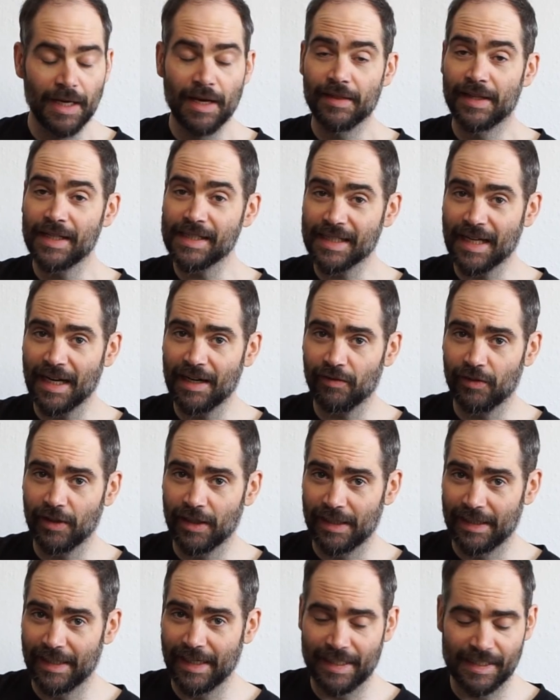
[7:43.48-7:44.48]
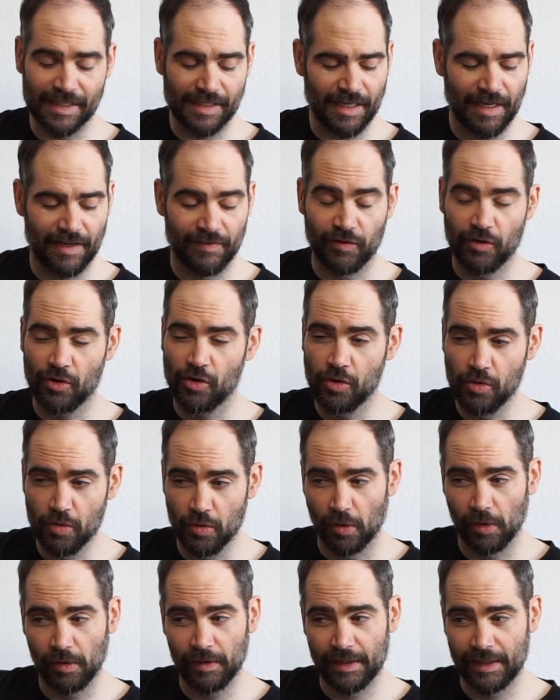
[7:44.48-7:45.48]
This kind of little lick is kind of
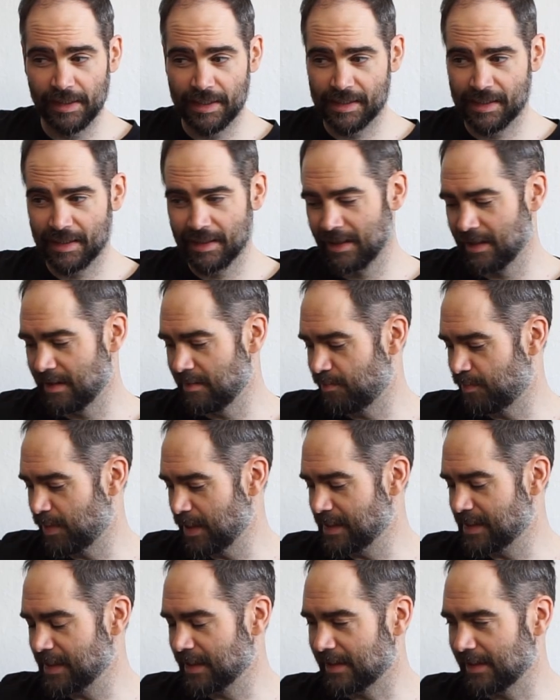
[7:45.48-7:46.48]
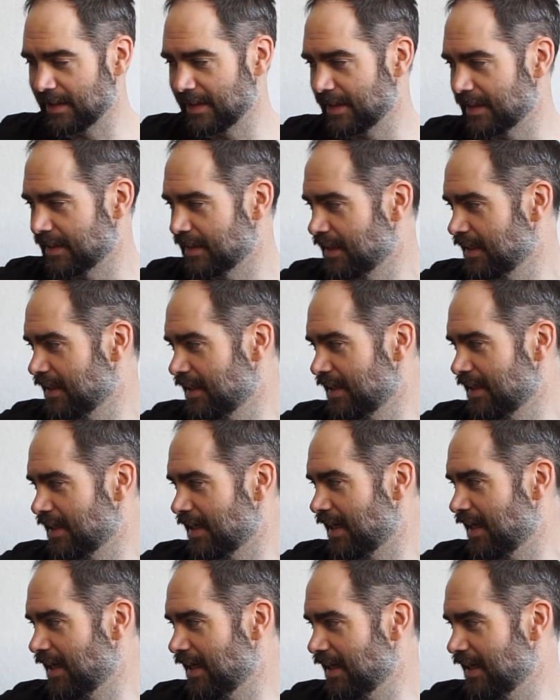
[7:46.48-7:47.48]
cool. It's basically,
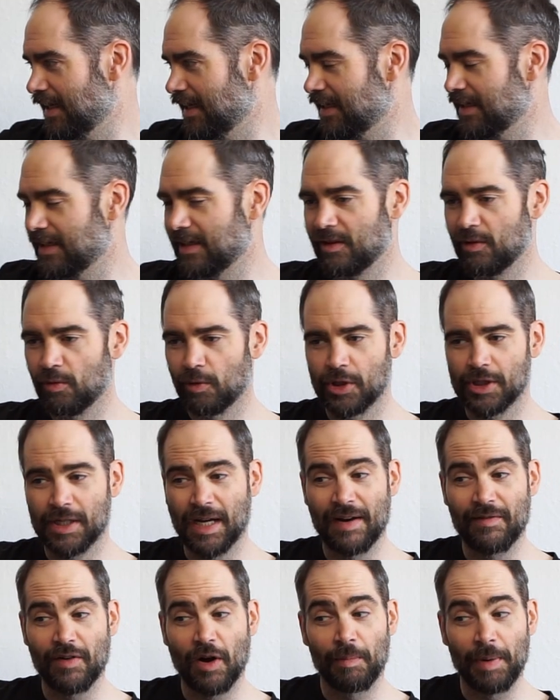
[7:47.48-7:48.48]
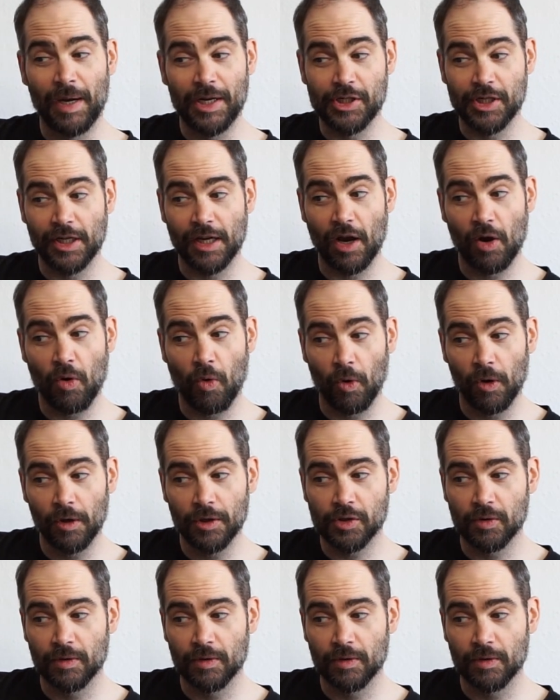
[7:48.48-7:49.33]
we're just kind of arpeggiating a chord.